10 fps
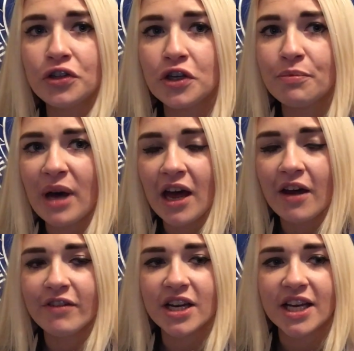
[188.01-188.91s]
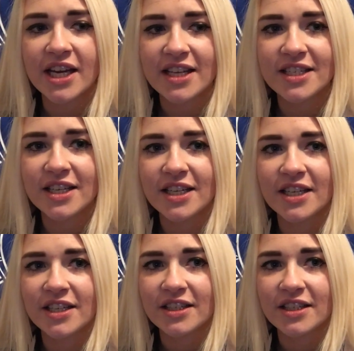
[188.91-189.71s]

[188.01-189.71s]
do better, and it gets a